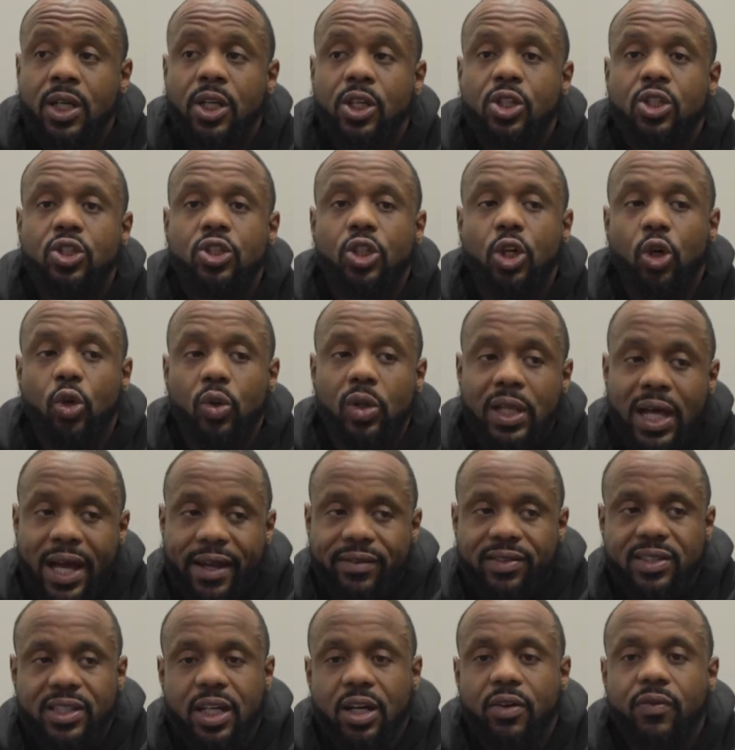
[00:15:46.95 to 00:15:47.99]
So
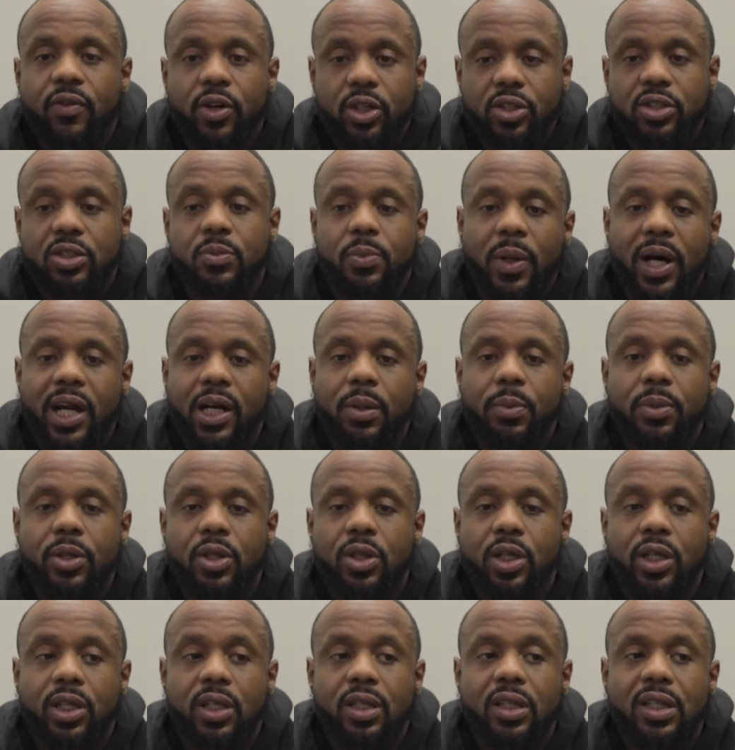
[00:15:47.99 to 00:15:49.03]
lifestyle versus
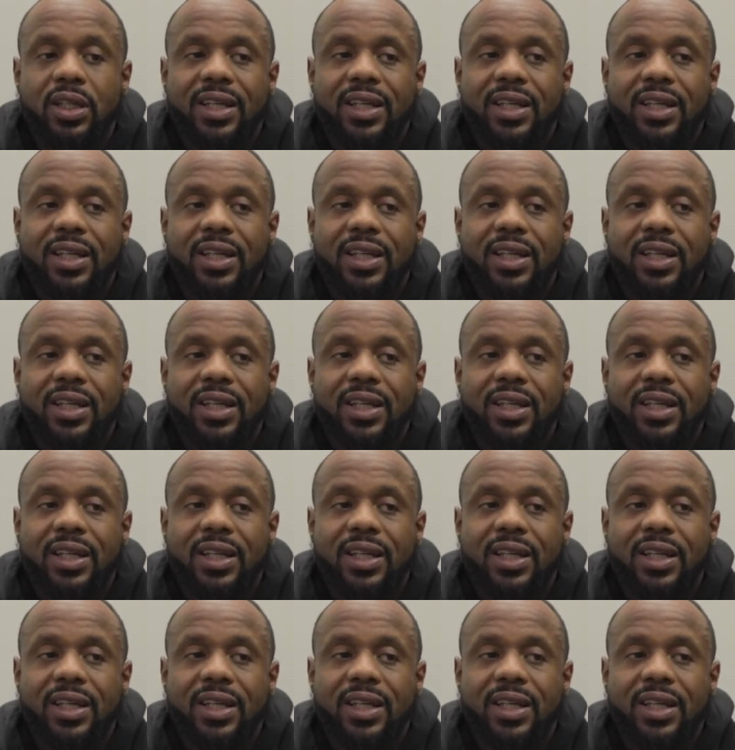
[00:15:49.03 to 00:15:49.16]
bodybuilding,